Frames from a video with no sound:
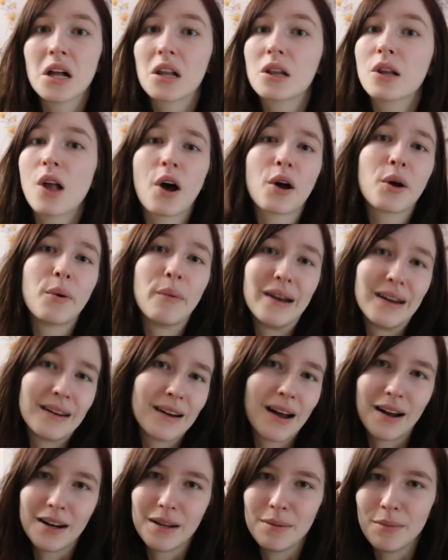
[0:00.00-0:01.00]
long-awaited
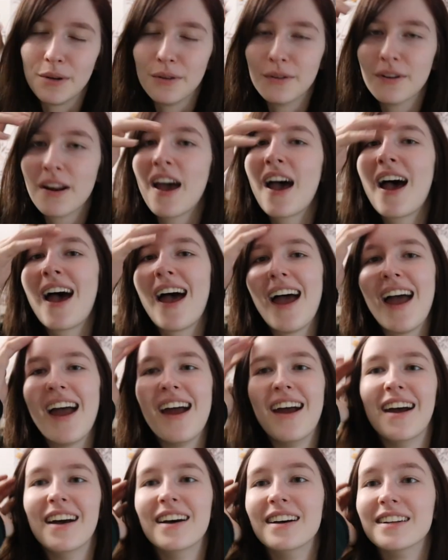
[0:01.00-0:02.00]
honeymoon.
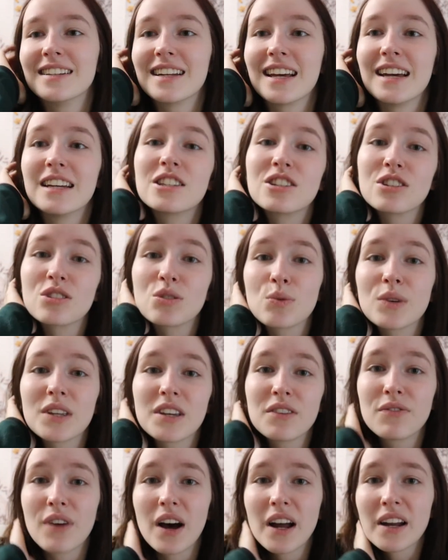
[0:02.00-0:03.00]
And it's just
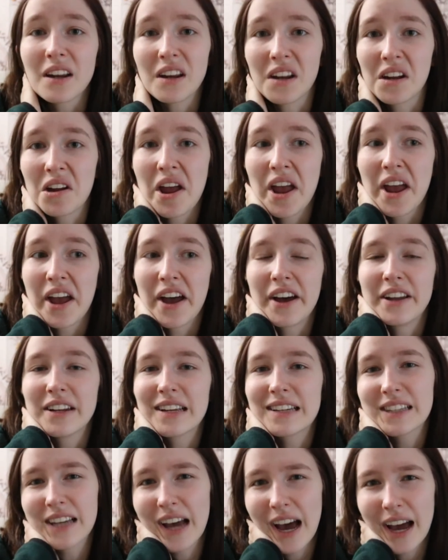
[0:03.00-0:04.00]
really funny, and
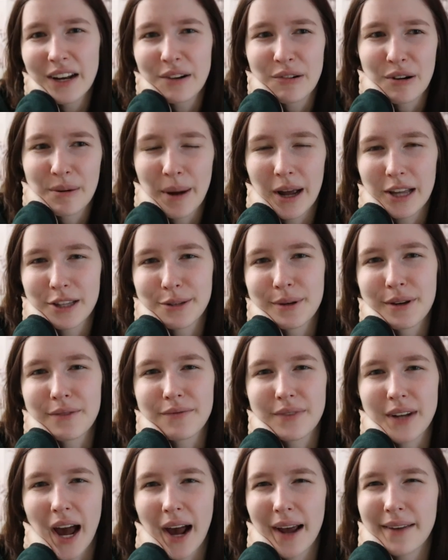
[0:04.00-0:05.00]
it kind of reminds me of
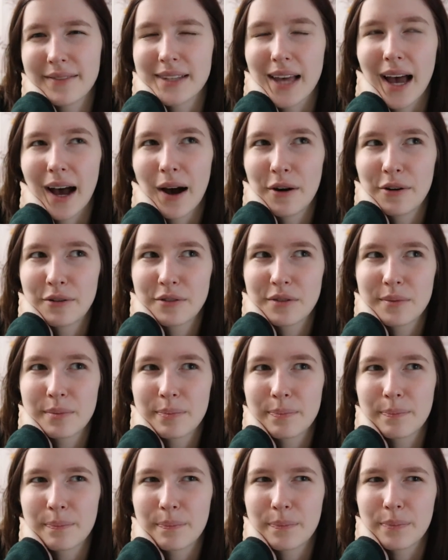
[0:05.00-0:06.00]
Knives Out,
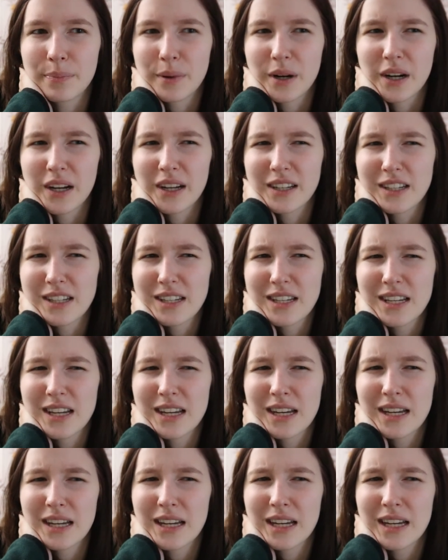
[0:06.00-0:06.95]
but